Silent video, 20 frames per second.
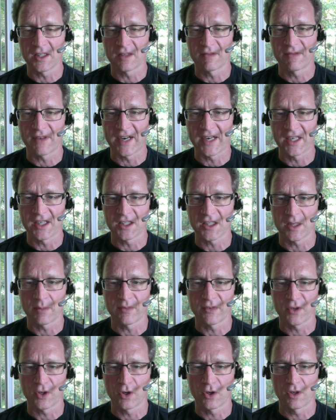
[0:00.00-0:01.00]
the findings that
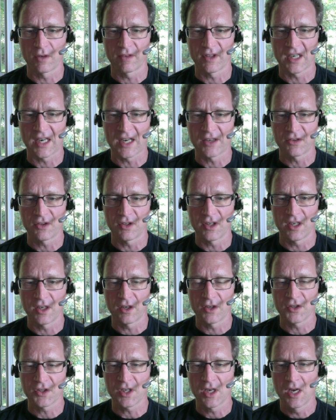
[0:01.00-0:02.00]
have occurred over the last few
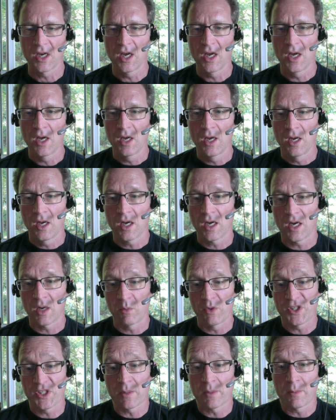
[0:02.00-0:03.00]
years.
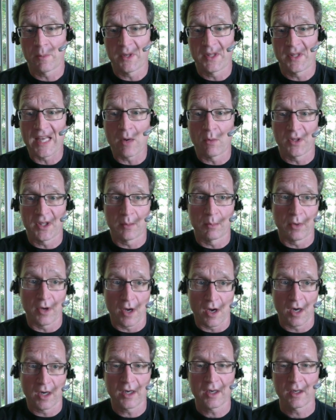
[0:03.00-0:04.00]
We supplement that with the
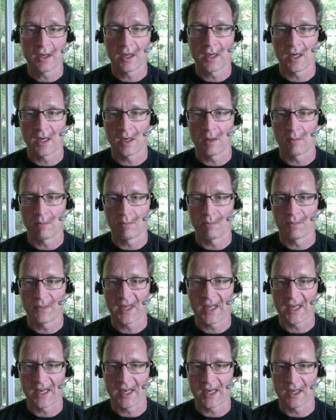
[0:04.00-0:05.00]
blog,
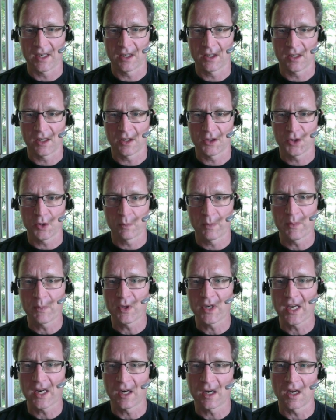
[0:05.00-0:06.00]
so people
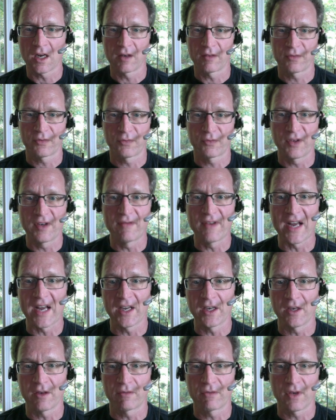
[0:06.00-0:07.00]
get a lot of free
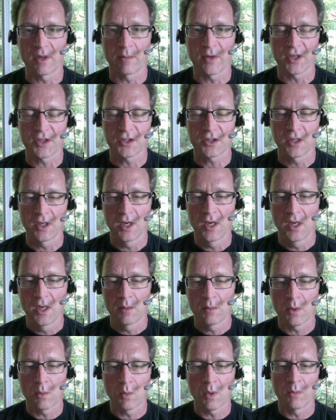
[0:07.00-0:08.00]
value from us,
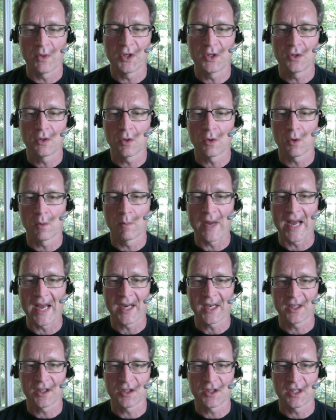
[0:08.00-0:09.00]
but what we do hold
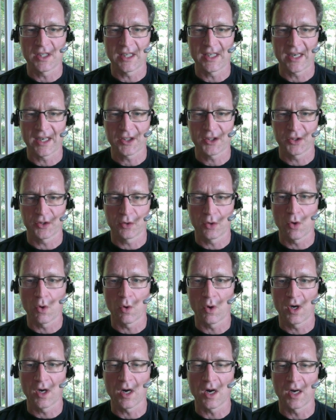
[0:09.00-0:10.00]
back is the actual
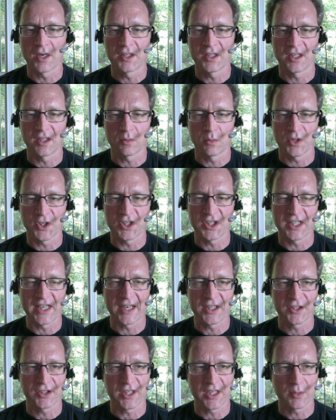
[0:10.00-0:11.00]
core content, which is the
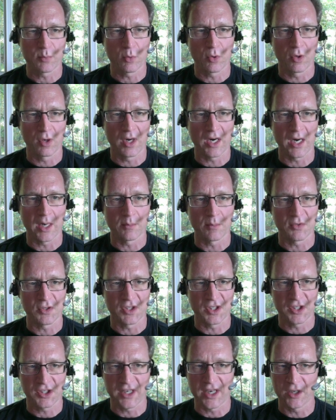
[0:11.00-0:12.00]
exercise programs and
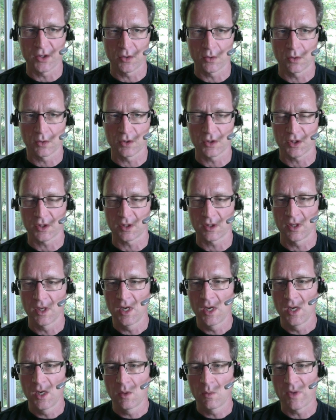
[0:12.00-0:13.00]
the schedules, and
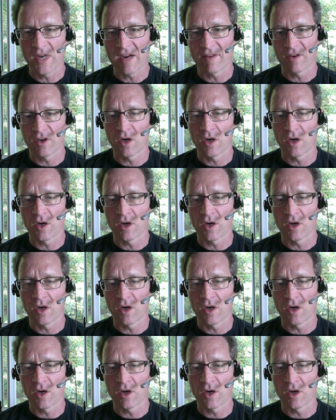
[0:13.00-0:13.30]
we have an